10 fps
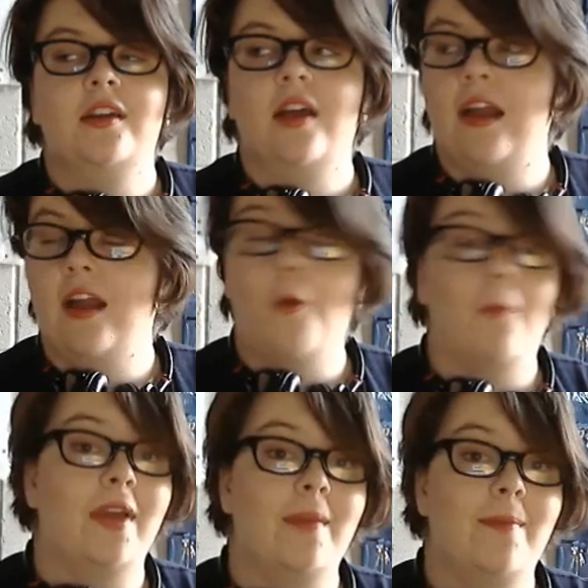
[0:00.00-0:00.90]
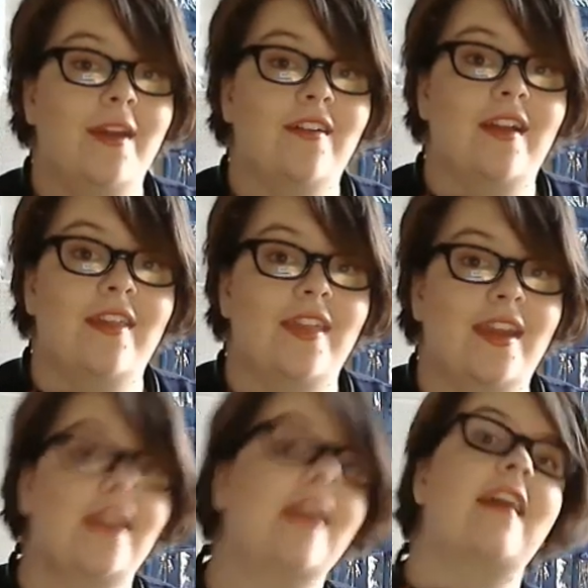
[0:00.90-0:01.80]
I got way better, I
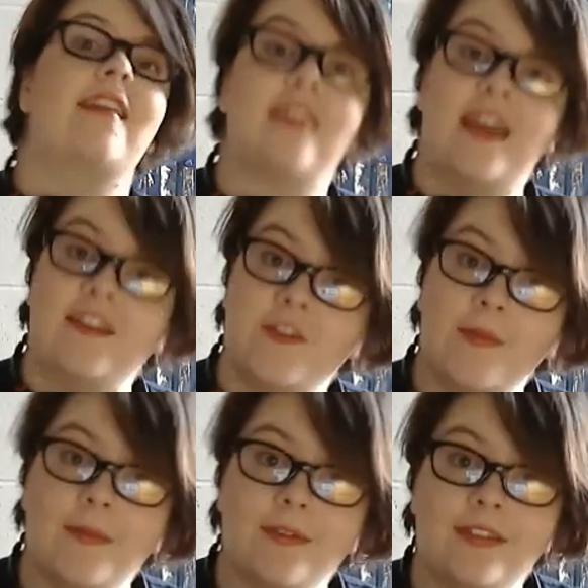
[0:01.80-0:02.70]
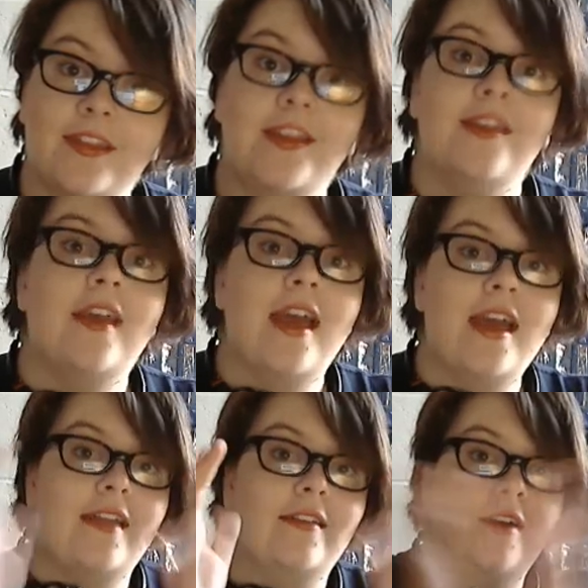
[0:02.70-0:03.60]
think. And I got a sight for my birthday, and
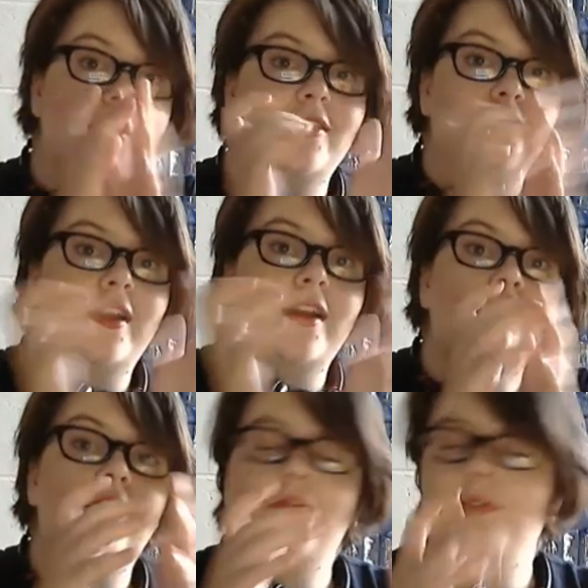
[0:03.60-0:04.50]
I got new arrows.